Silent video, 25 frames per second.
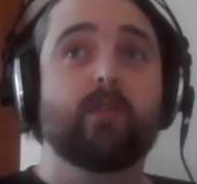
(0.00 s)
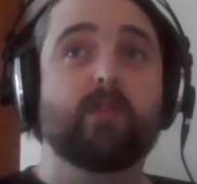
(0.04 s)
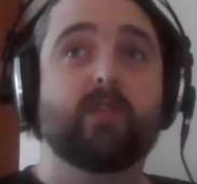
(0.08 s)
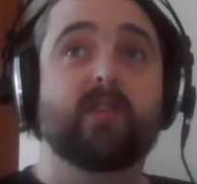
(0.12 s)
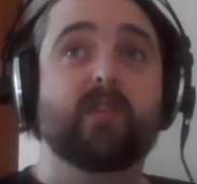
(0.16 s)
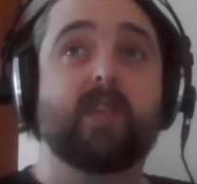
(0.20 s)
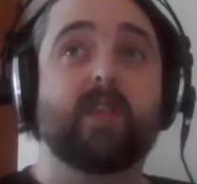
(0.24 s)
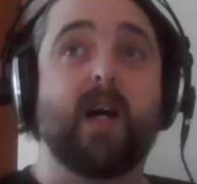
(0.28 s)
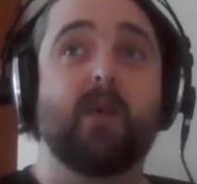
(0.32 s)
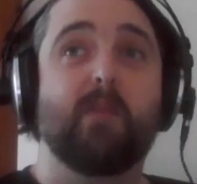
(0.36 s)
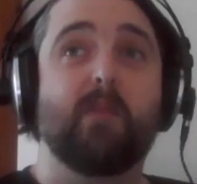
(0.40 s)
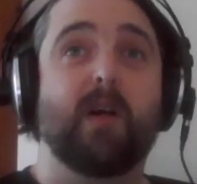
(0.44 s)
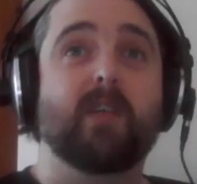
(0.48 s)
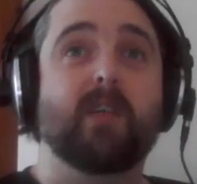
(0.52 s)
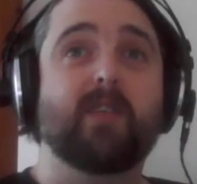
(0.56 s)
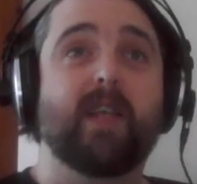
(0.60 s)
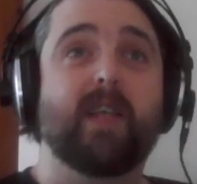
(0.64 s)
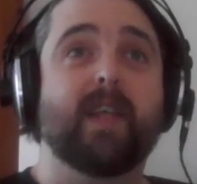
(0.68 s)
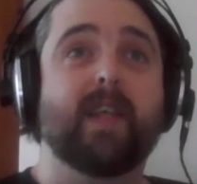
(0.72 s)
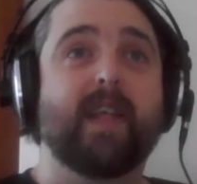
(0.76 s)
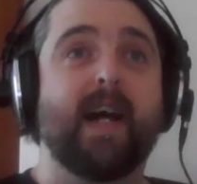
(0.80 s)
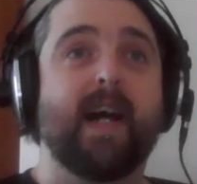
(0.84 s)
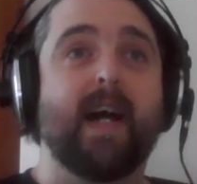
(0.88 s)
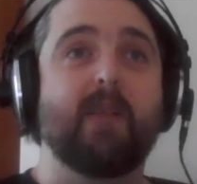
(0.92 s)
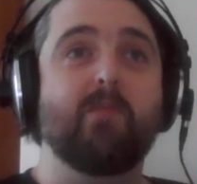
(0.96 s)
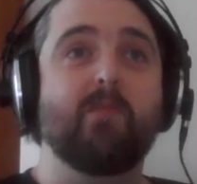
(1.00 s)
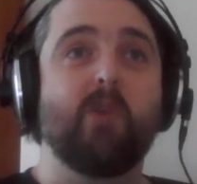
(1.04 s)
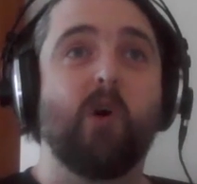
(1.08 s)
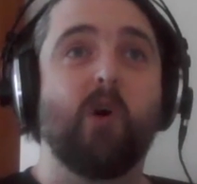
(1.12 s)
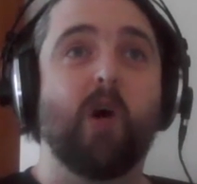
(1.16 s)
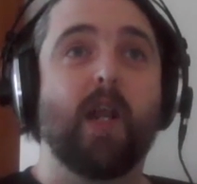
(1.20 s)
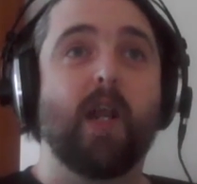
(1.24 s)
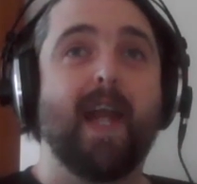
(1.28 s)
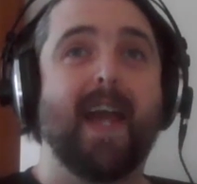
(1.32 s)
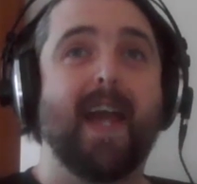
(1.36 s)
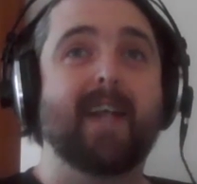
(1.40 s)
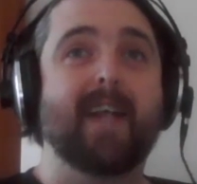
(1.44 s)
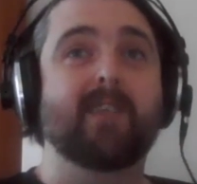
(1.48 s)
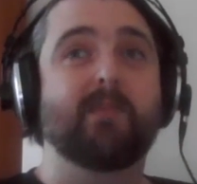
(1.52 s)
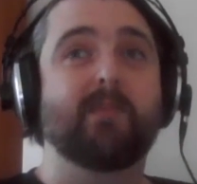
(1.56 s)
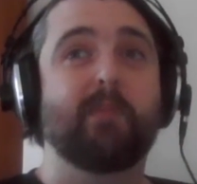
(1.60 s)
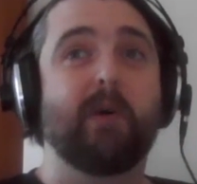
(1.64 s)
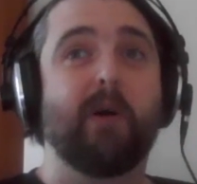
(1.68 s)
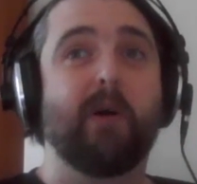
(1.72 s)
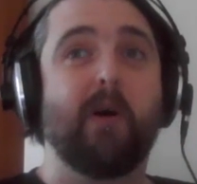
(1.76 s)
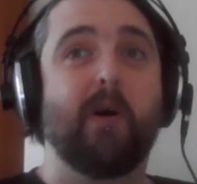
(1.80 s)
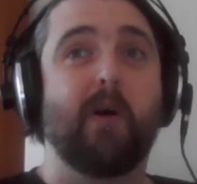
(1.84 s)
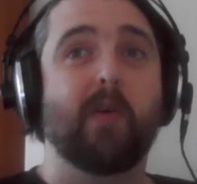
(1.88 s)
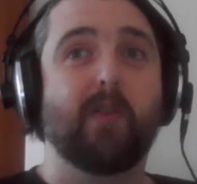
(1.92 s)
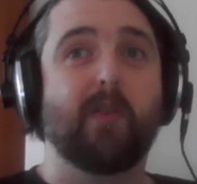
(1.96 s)
start by saying that I'm not an
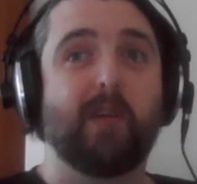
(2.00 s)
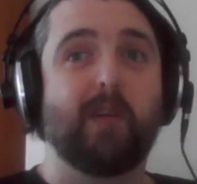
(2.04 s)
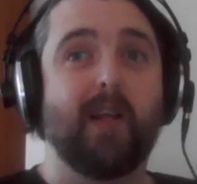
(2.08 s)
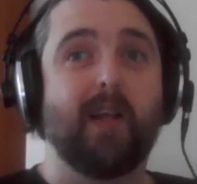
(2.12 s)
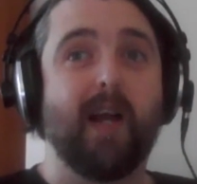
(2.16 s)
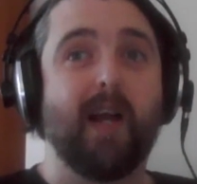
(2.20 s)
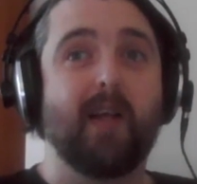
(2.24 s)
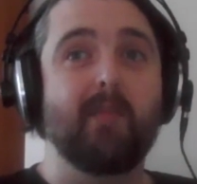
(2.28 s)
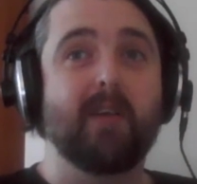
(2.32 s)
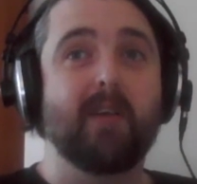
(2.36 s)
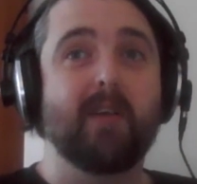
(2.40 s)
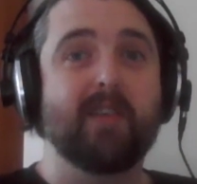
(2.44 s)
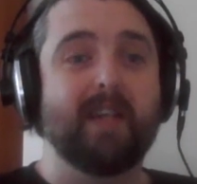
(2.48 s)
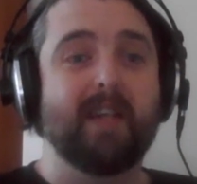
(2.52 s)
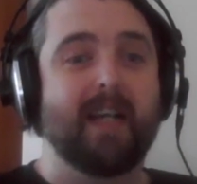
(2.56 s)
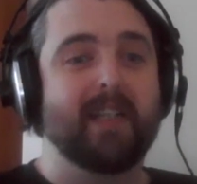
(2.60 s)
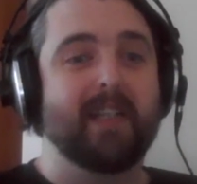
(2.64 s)
expert on climate.